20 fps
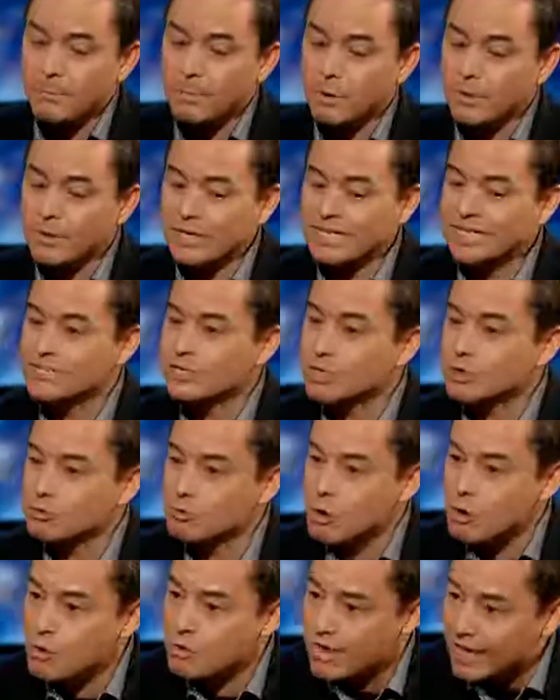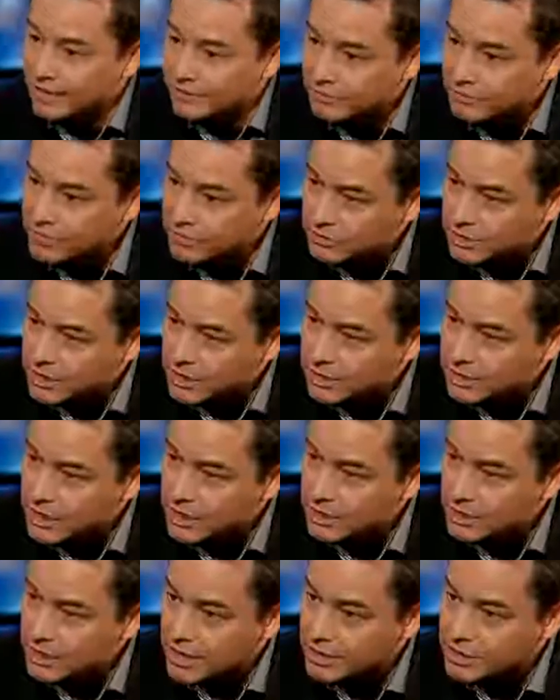but we need to grow that throughout the
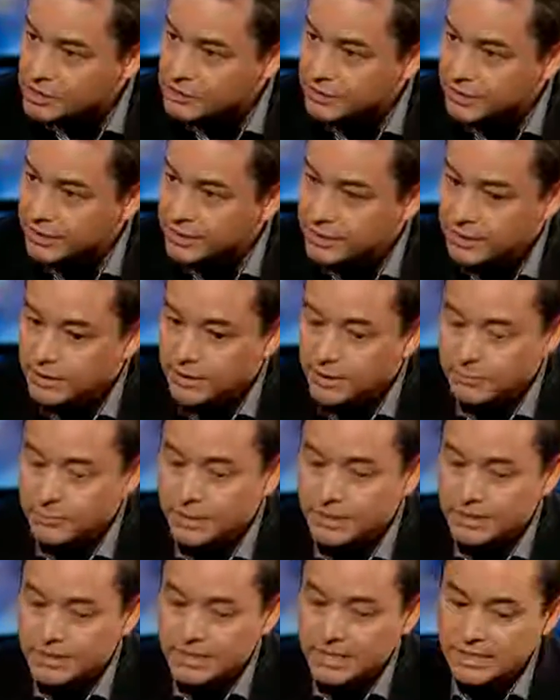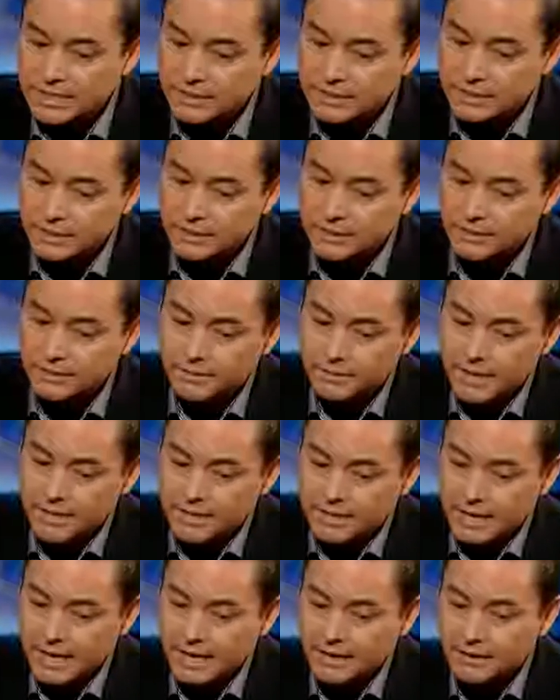entire country, because
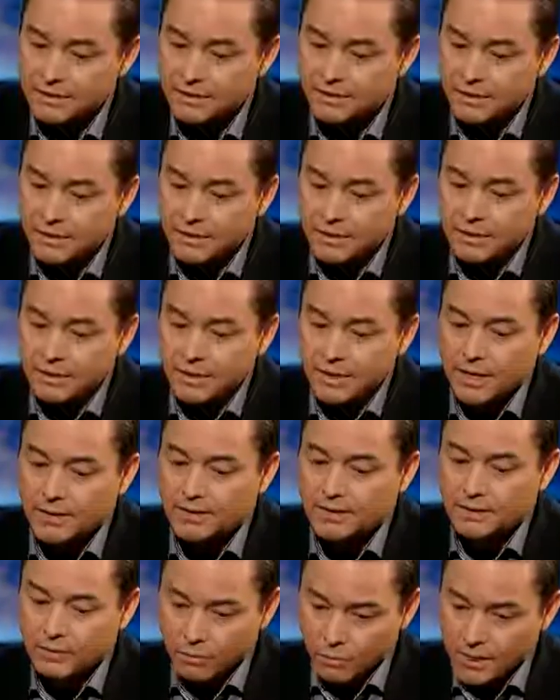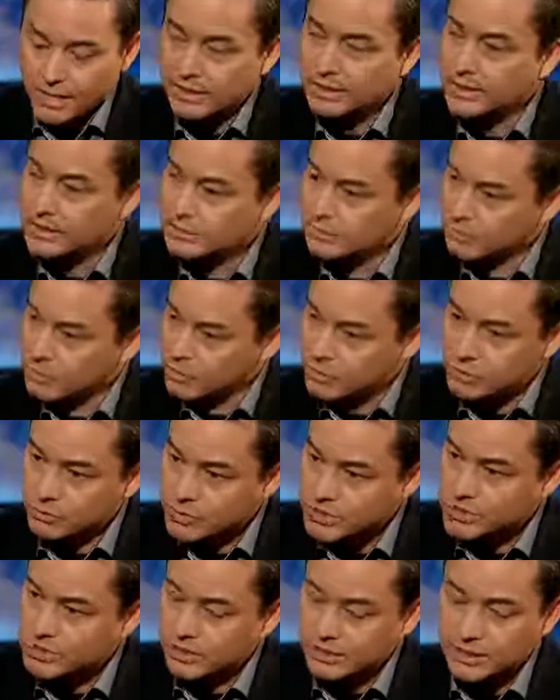as Canada, I think, witnessed most
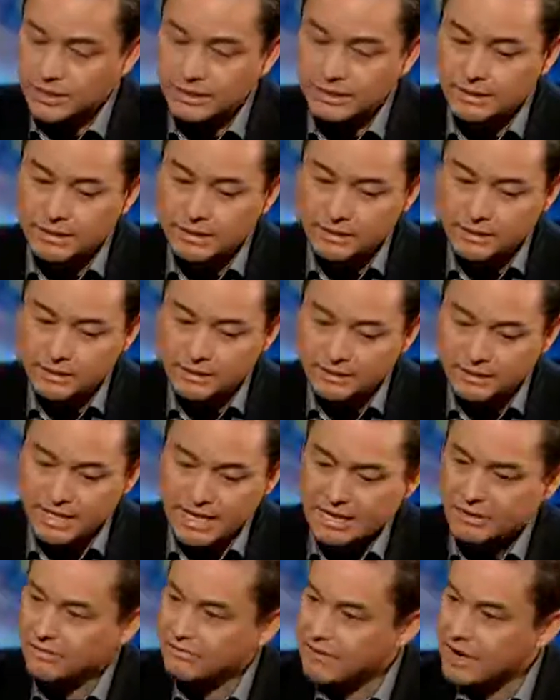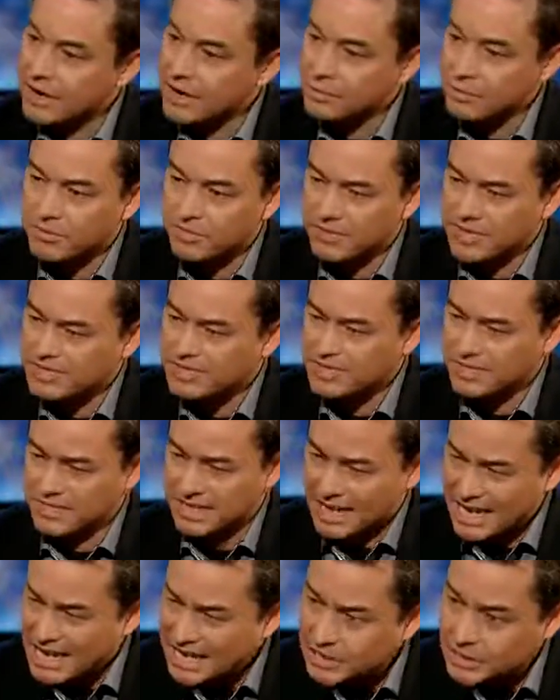recently, and the Eighth Fire provides
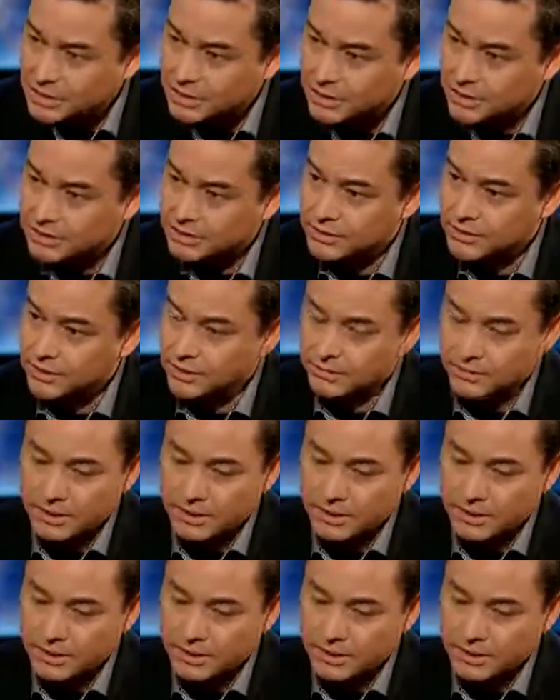an excellent